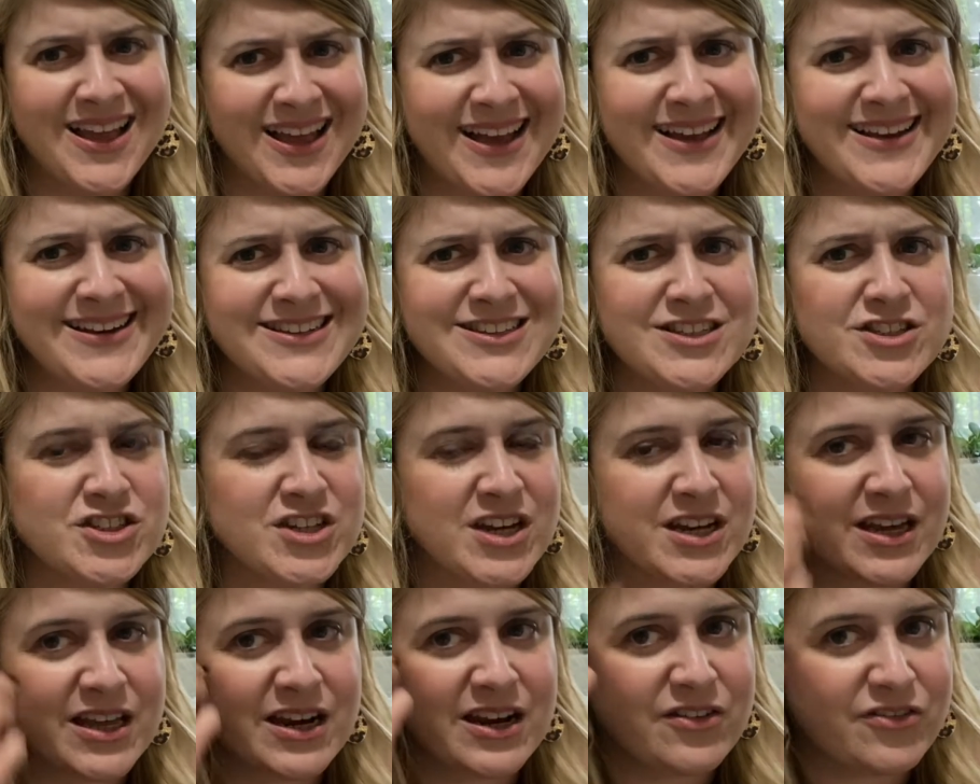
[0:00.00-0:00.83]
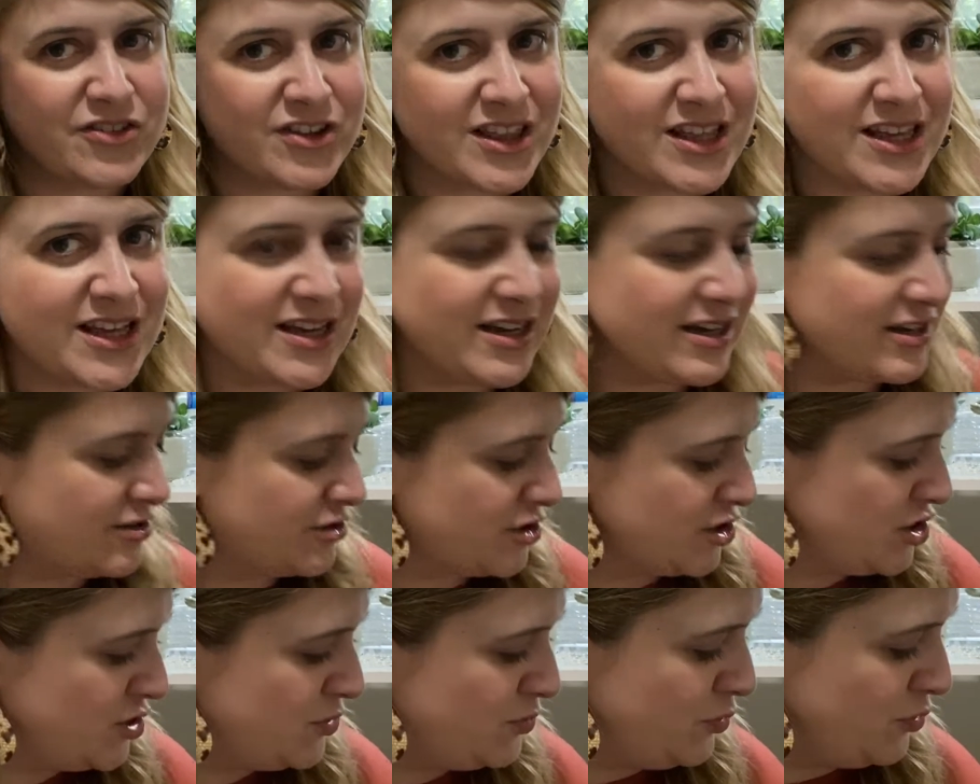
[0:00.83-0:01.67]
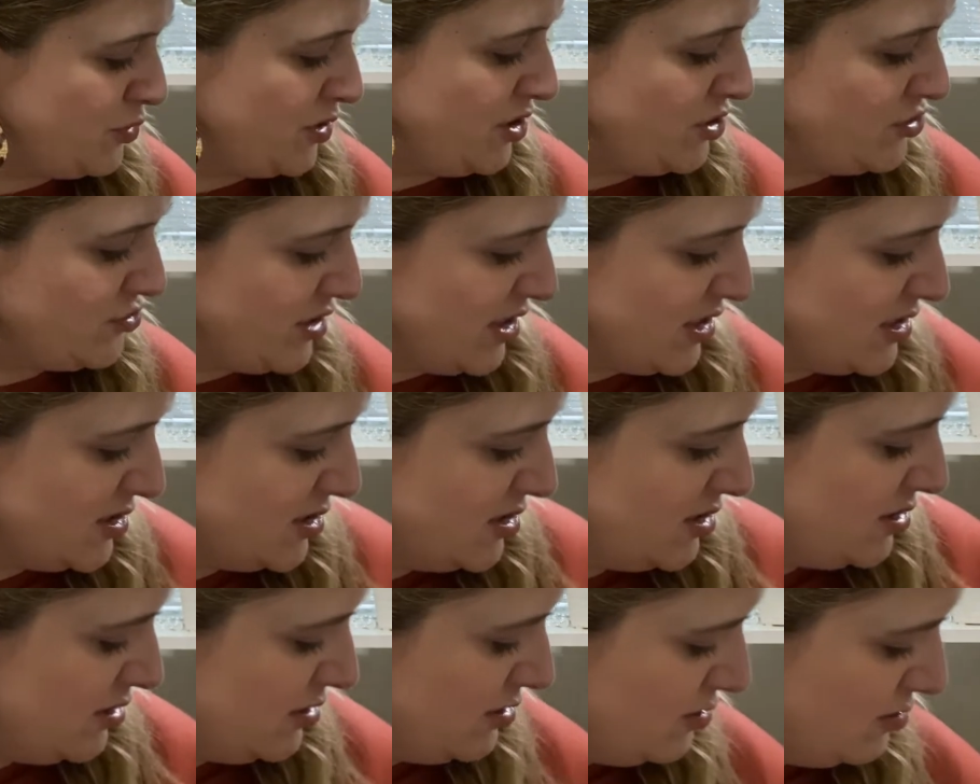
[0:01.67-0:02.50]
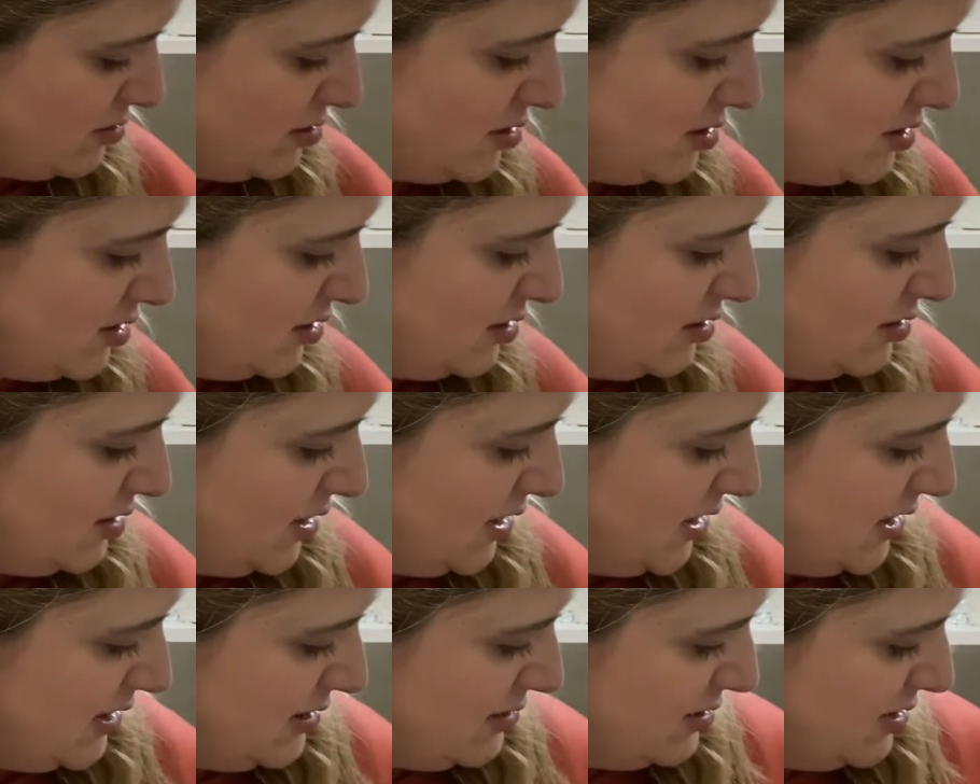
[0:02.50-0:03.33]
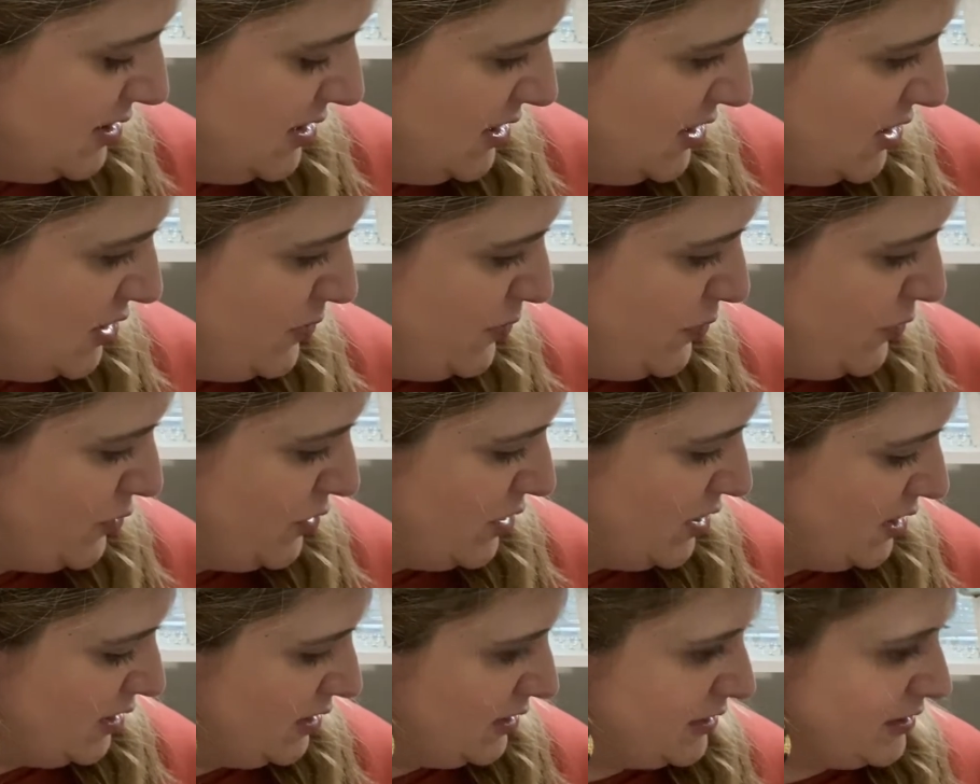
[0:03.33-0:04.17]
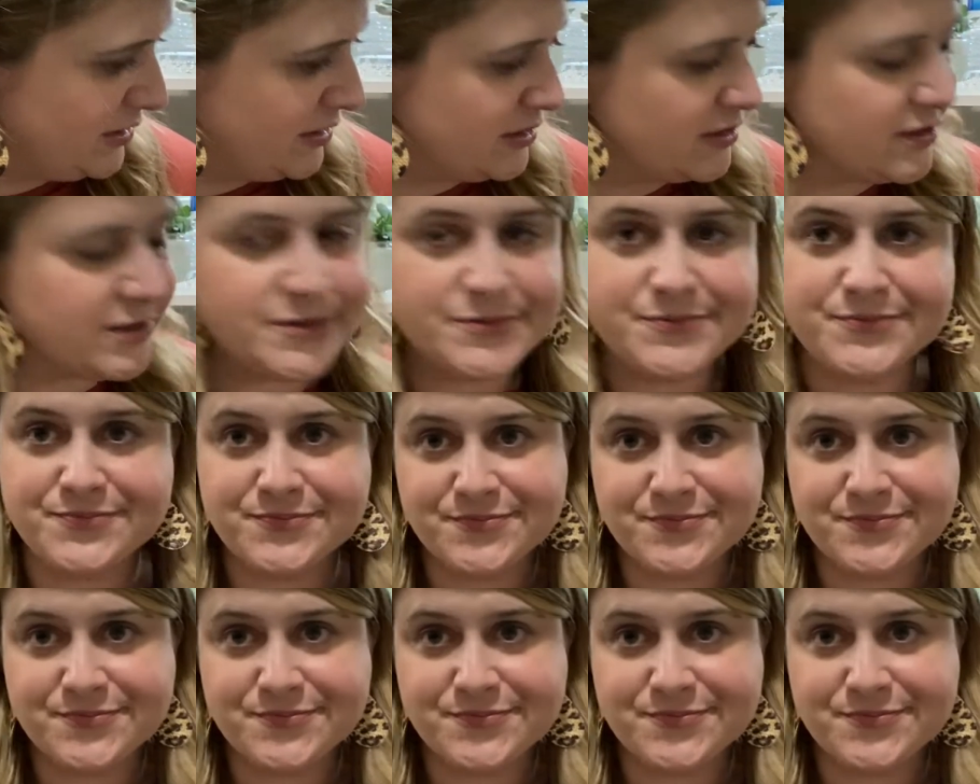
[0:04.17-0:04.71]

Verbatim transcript: I need to check it. I feel like I got her a spooky dress too. I don't see spooky in here.